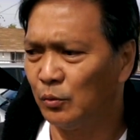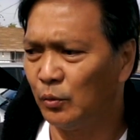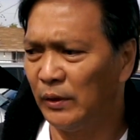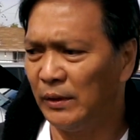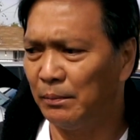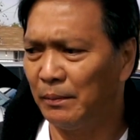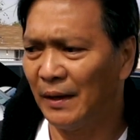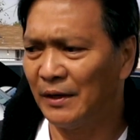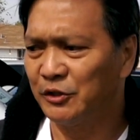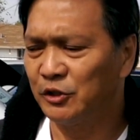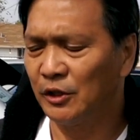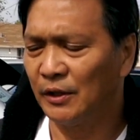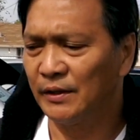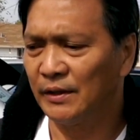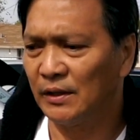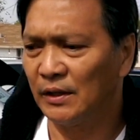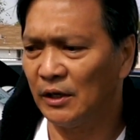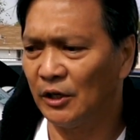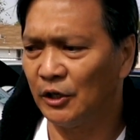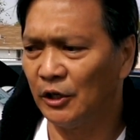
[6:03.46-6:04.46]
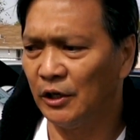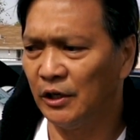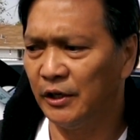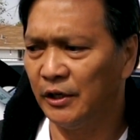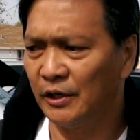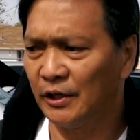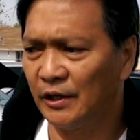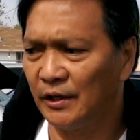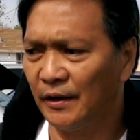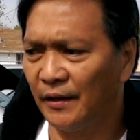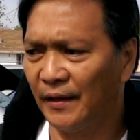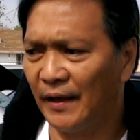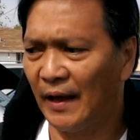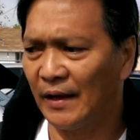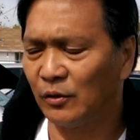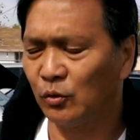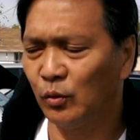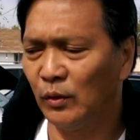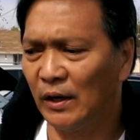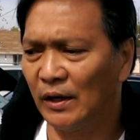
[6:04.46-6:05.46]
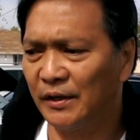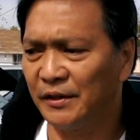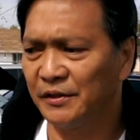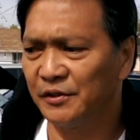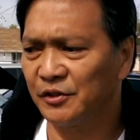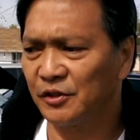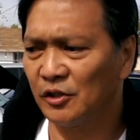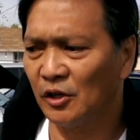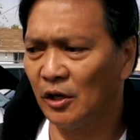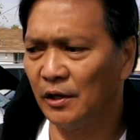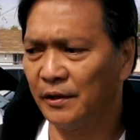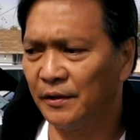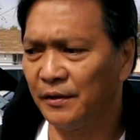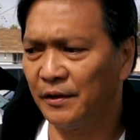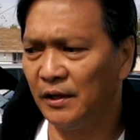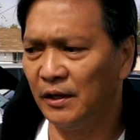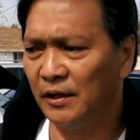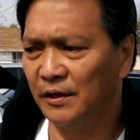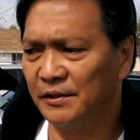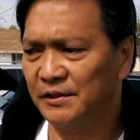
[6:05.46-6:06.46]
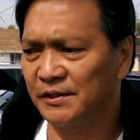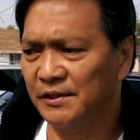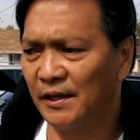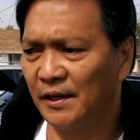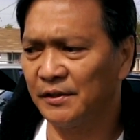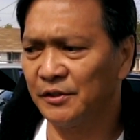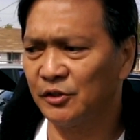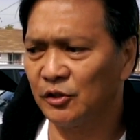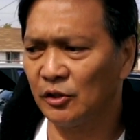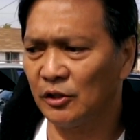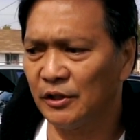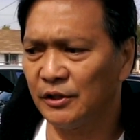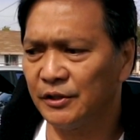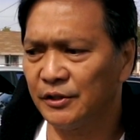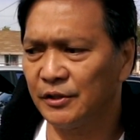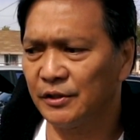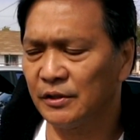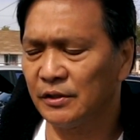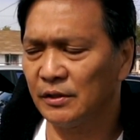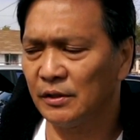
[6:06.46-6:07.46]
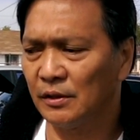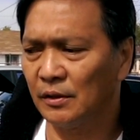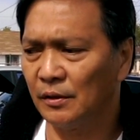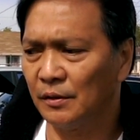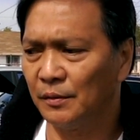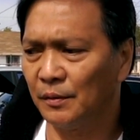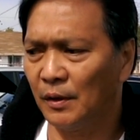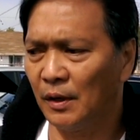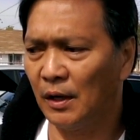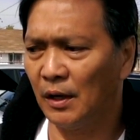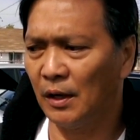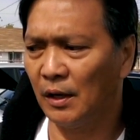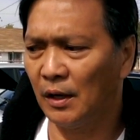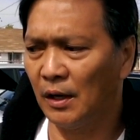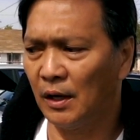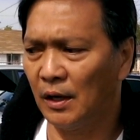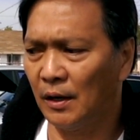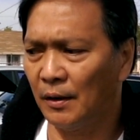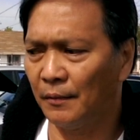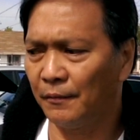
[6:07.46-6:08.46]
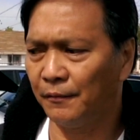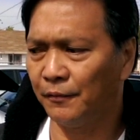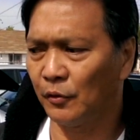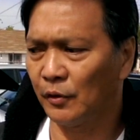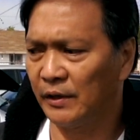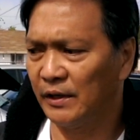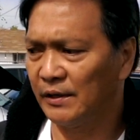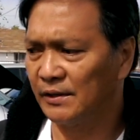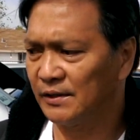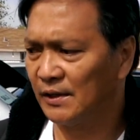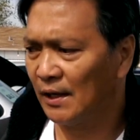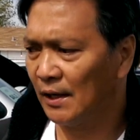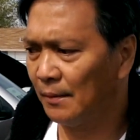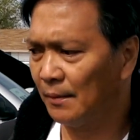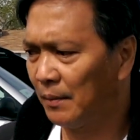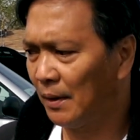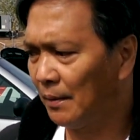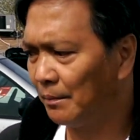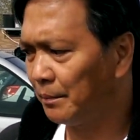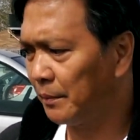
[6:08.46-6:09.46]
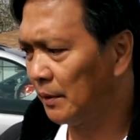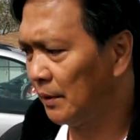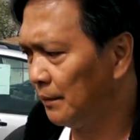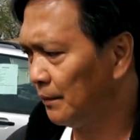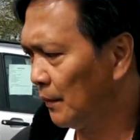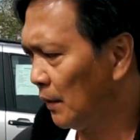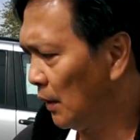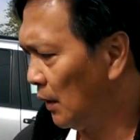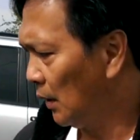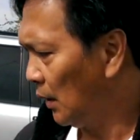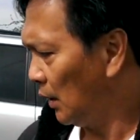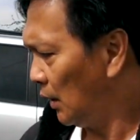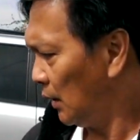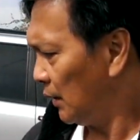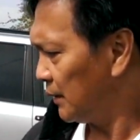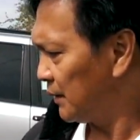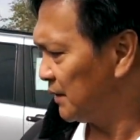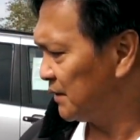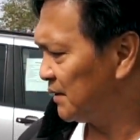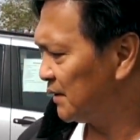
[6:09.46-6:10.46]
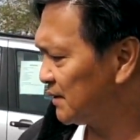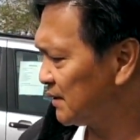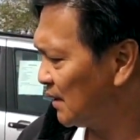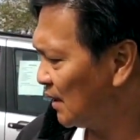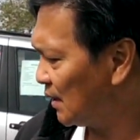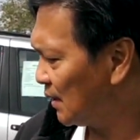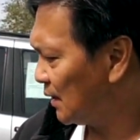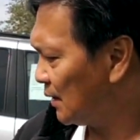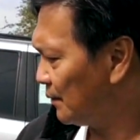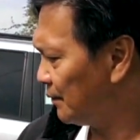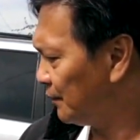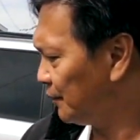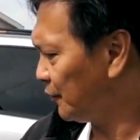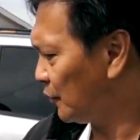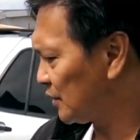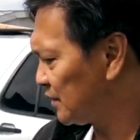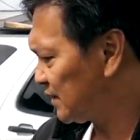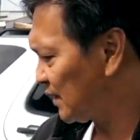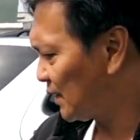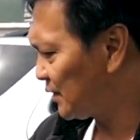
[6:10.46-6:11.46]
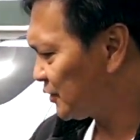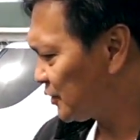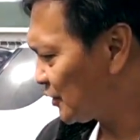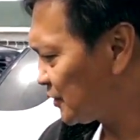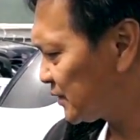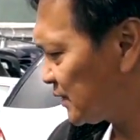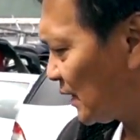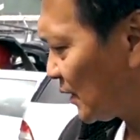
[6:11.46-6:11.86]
we mentioned earlier, that we are installing the sensors for this bumper. This is the 4 sensors